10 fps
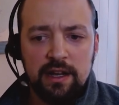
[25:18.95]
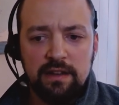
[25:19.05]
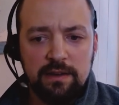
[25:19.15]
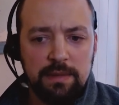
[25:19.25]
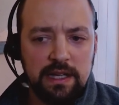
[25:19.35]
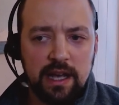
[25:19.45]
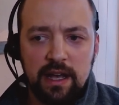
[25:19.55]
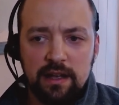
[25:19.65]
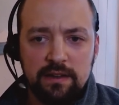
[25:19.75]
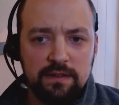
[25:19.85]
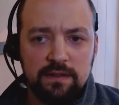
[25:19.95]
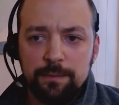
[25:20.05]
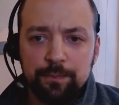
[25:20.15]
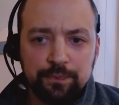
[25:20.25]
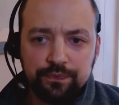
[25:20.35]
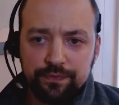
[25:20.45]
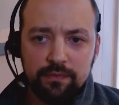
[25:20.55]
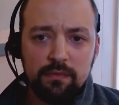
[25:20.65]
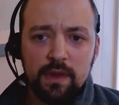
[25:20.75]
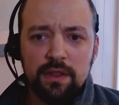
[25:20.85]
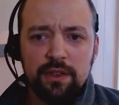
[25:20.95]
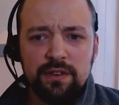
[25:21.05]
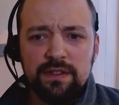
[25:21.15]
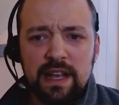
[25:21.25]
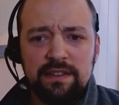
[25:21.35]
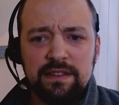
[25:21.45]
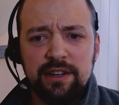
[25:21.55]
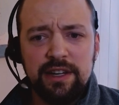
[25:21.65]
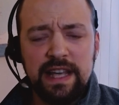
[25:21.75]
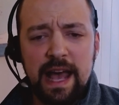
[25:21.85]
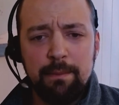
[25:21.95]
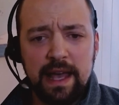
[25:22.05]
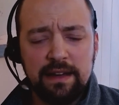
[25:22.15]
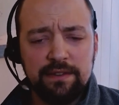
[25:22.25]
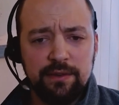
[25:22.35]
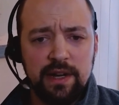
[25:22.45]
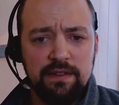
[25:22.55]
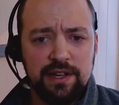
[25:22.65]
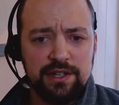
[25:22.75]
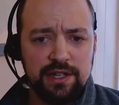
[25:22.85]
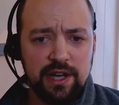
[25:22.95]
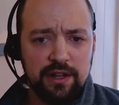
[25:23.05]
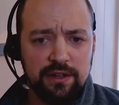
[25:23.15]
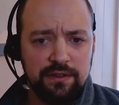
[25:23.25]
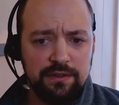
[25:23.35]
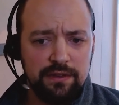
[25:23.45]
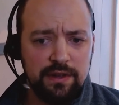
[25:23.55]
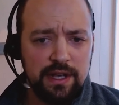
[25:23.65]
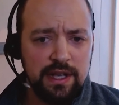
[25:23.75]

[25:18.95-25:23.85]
Is it because there's necessary CapEx or renovation dollars